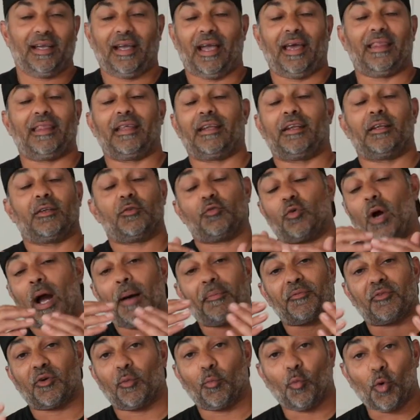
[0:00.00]
And then it
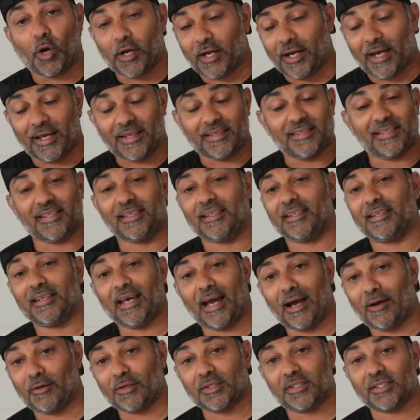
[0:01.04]
dropped from 119
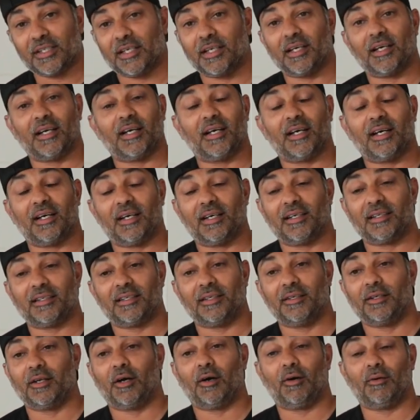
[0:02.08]
down to,
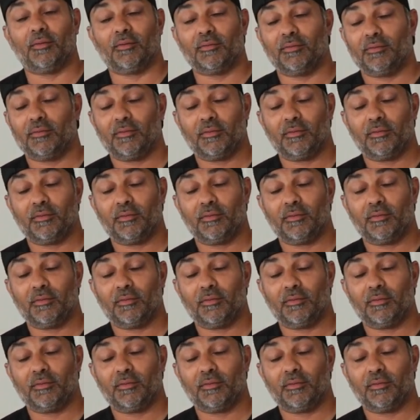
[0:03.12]
you know,